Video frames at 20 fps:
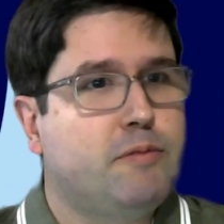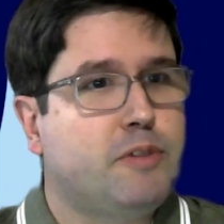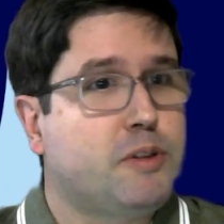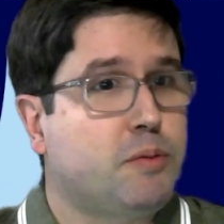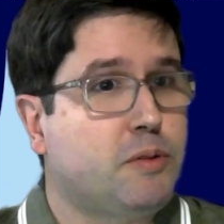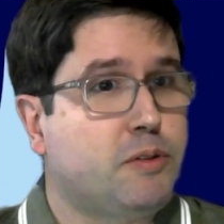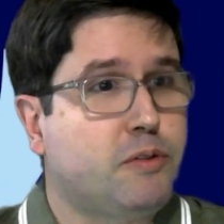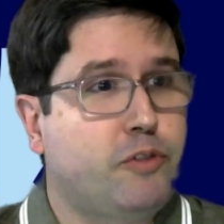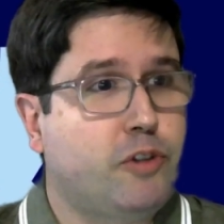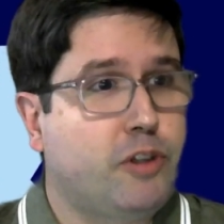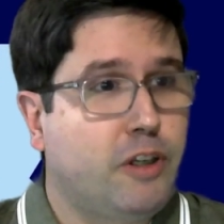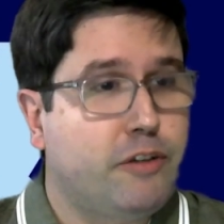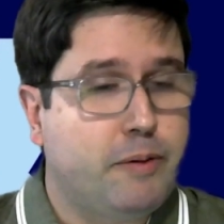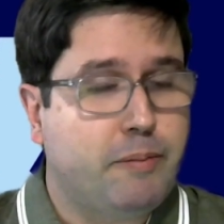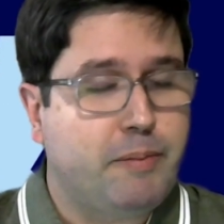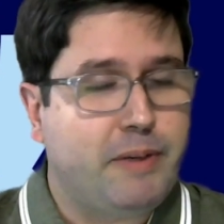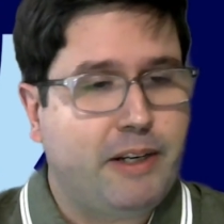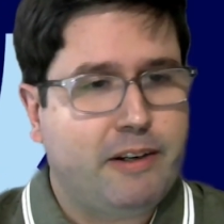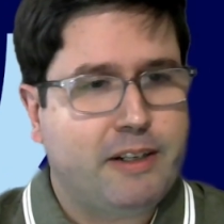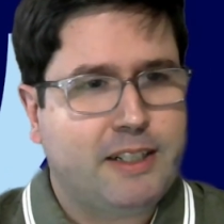responsible for North
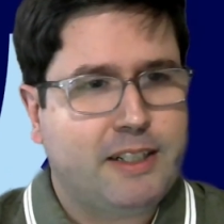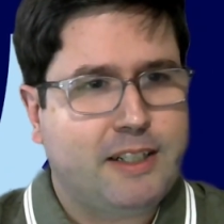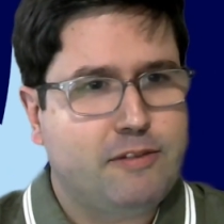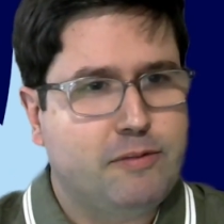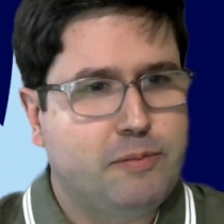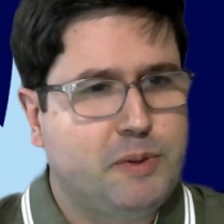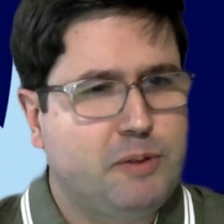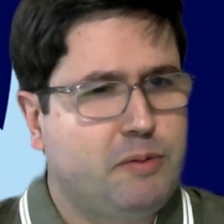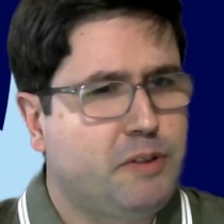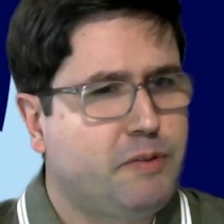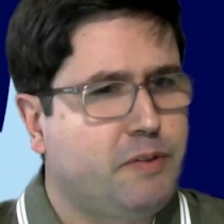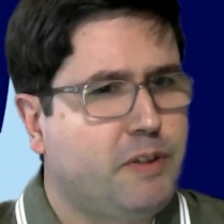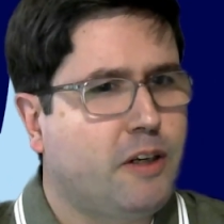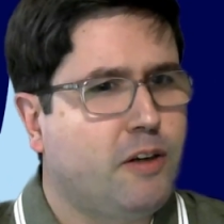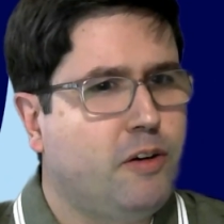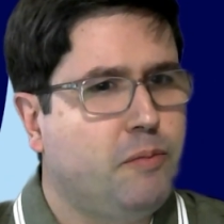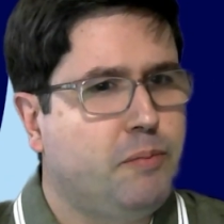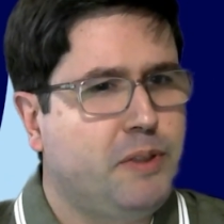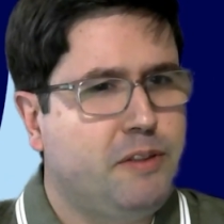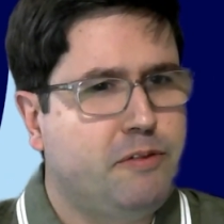America. I've been with the
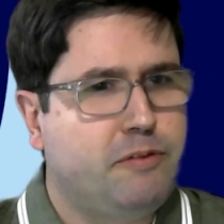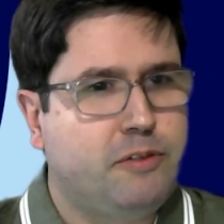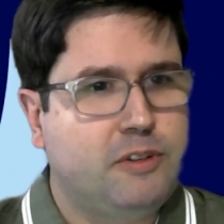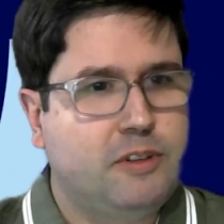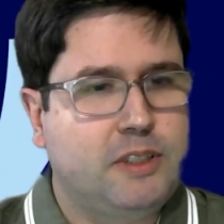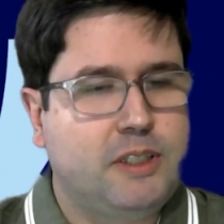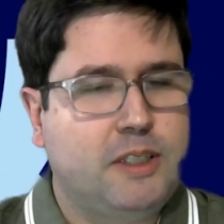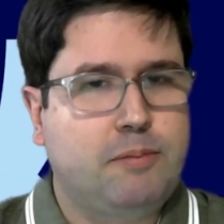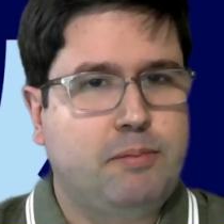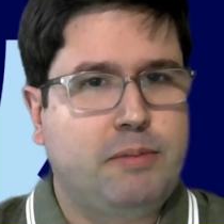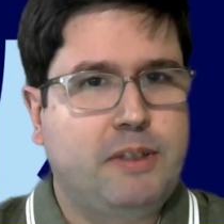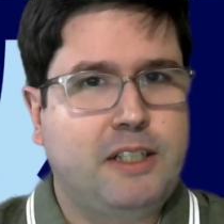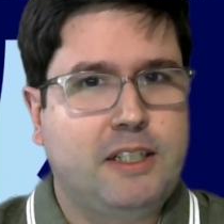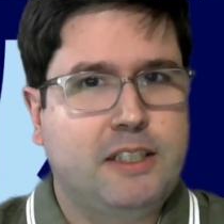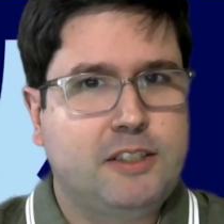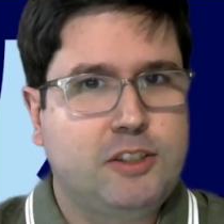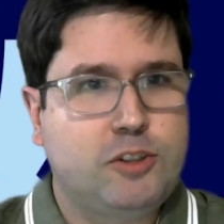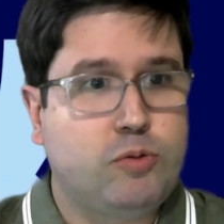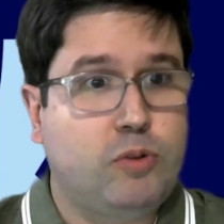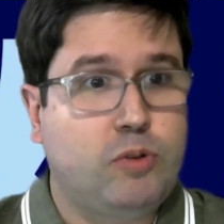company for the
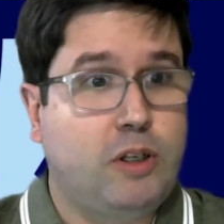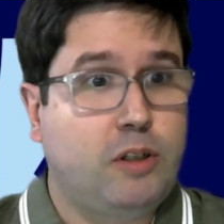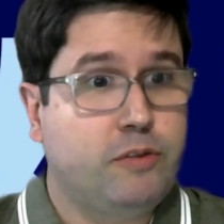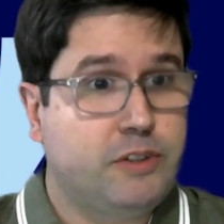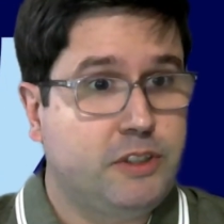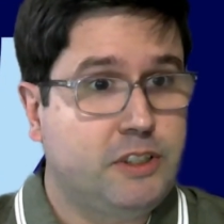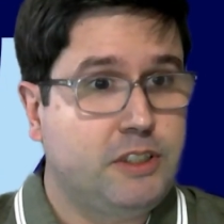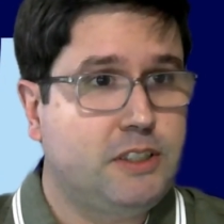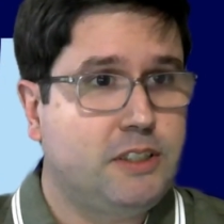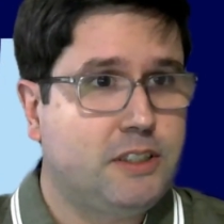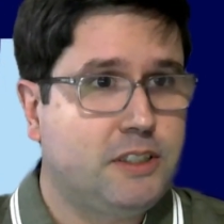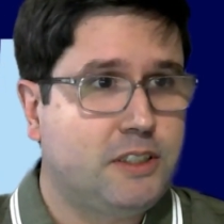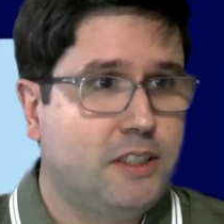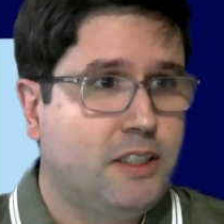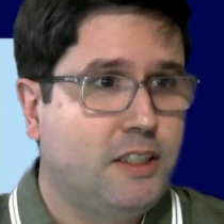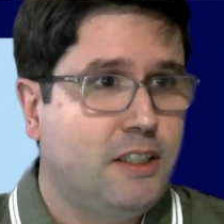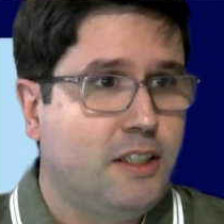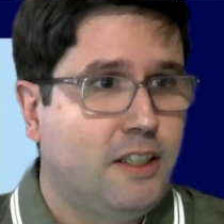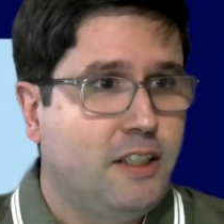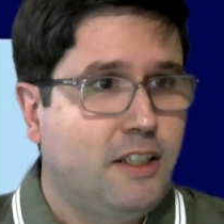past 12 years.
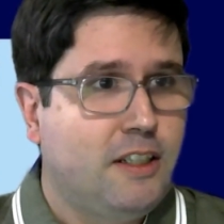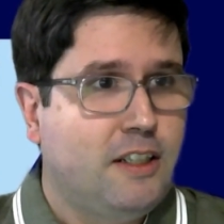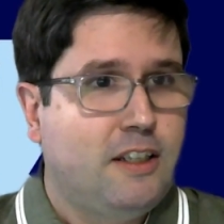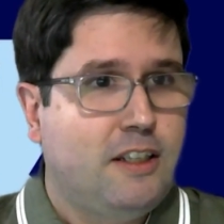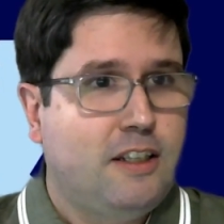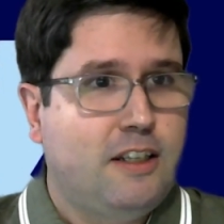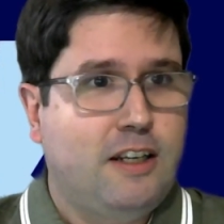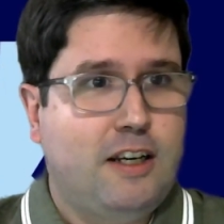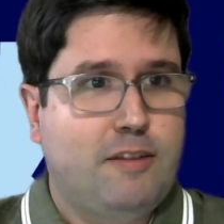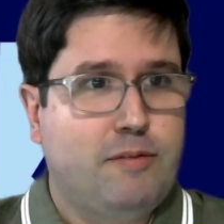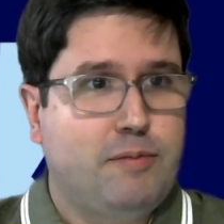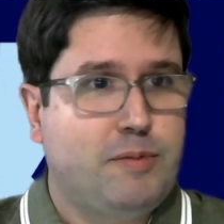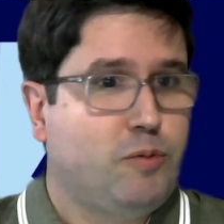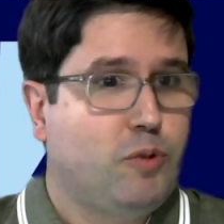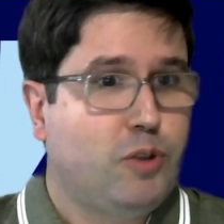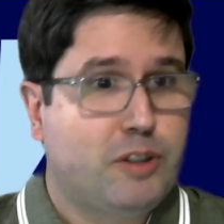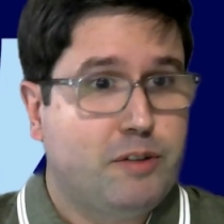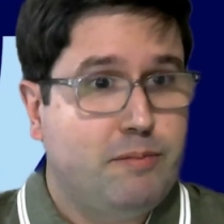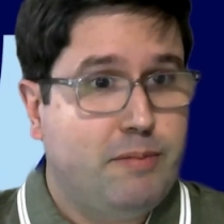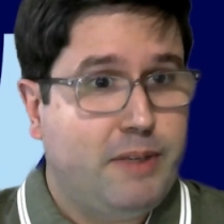I've been
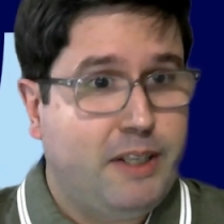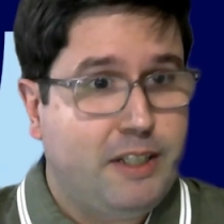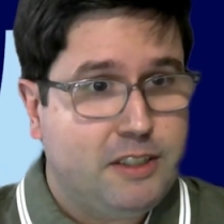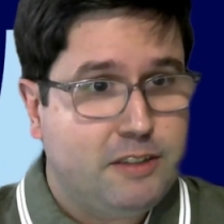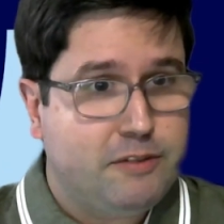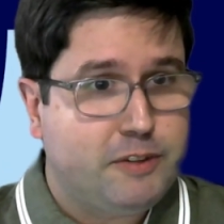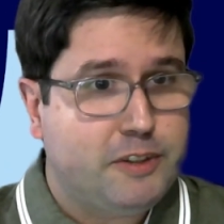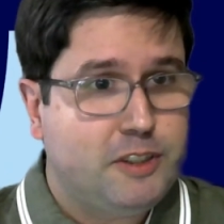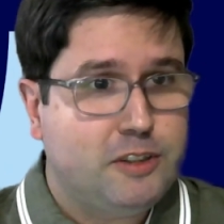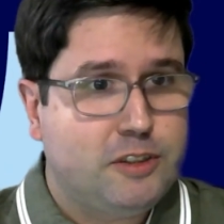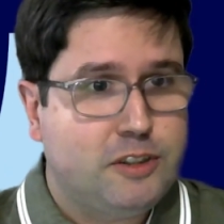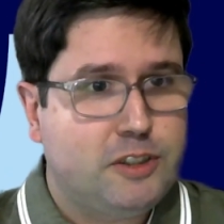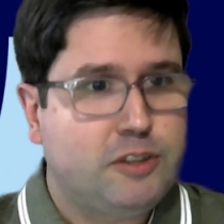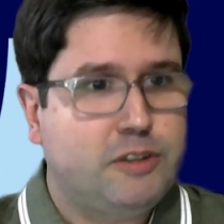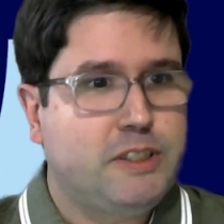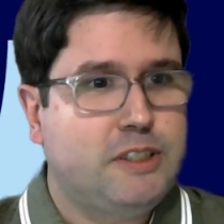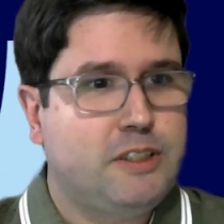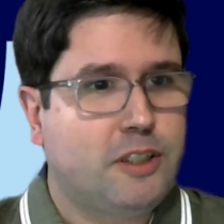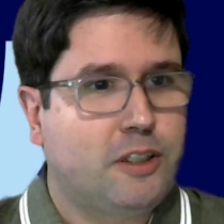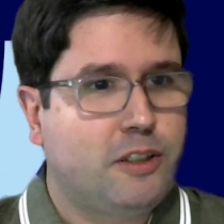working in many different
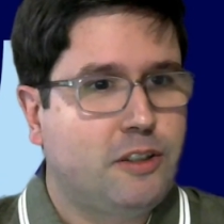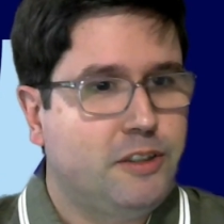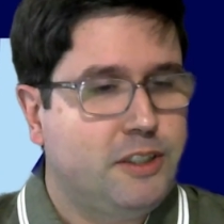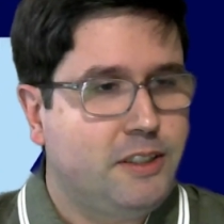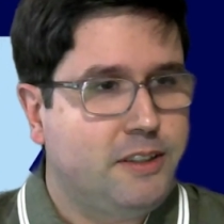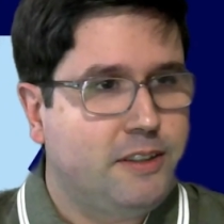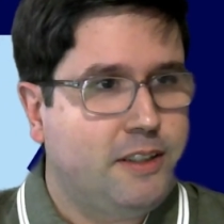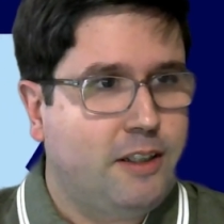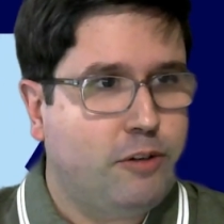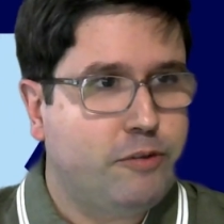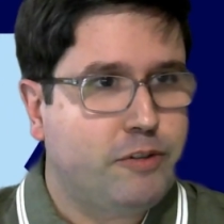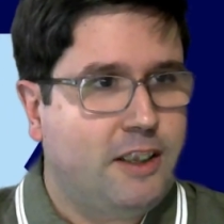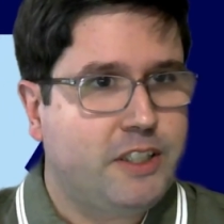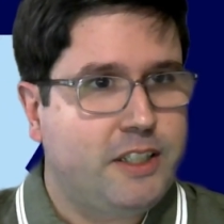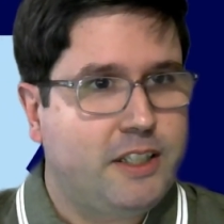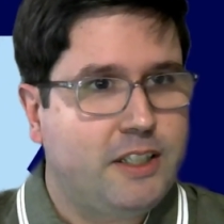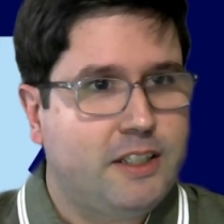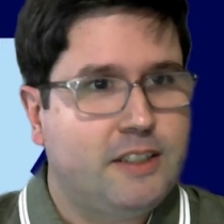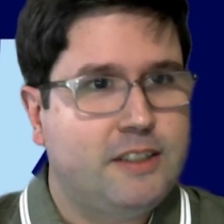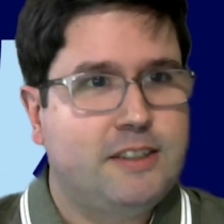industries, including
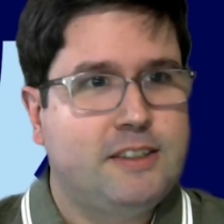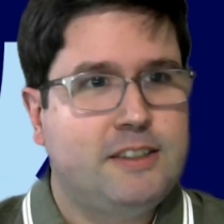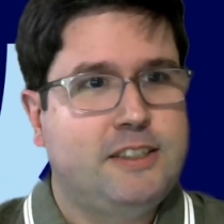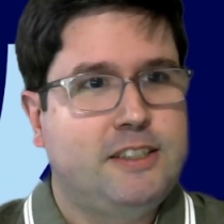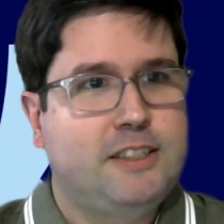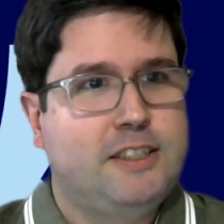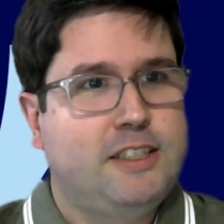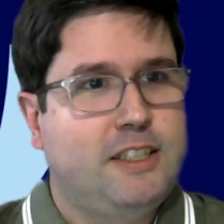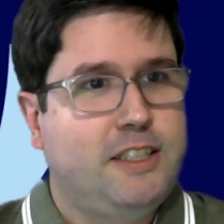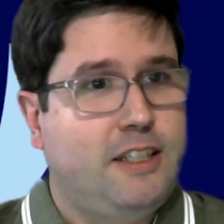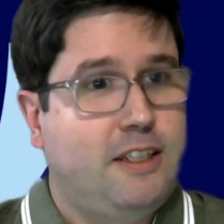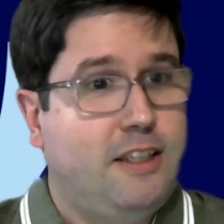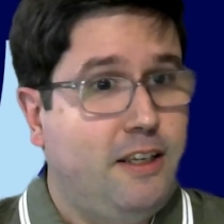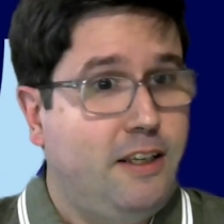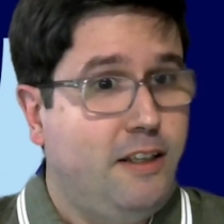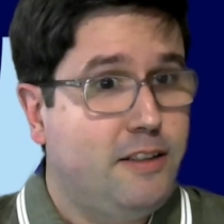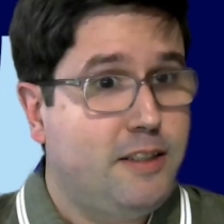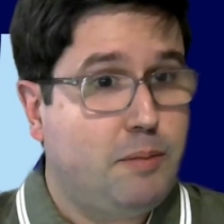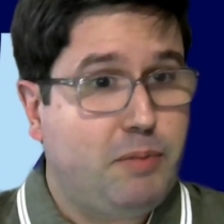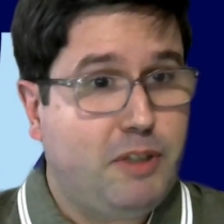healthcare,
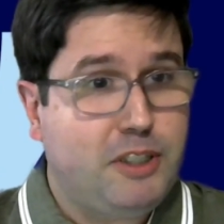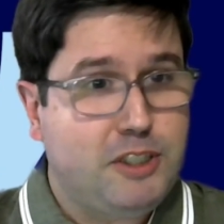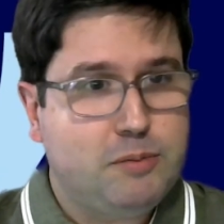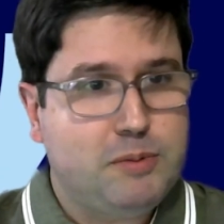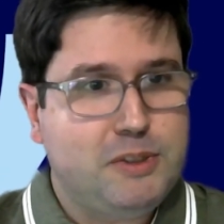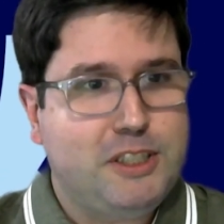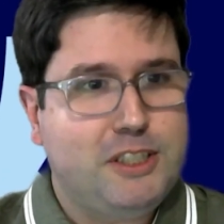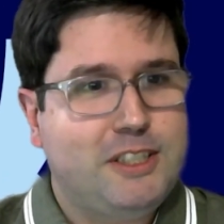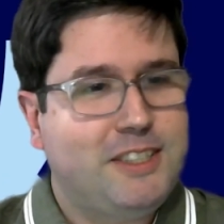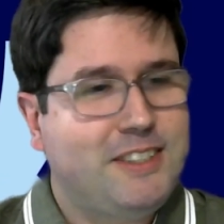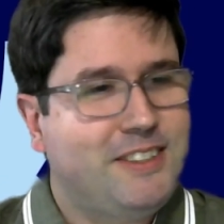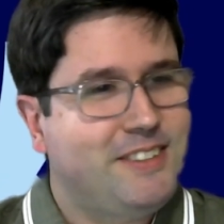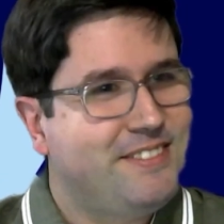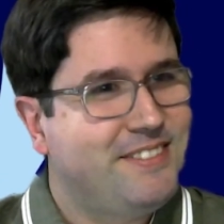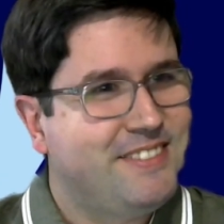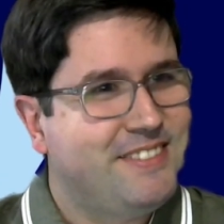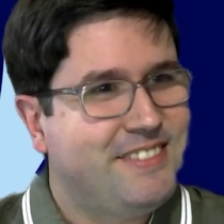and it's a pleasure to be here.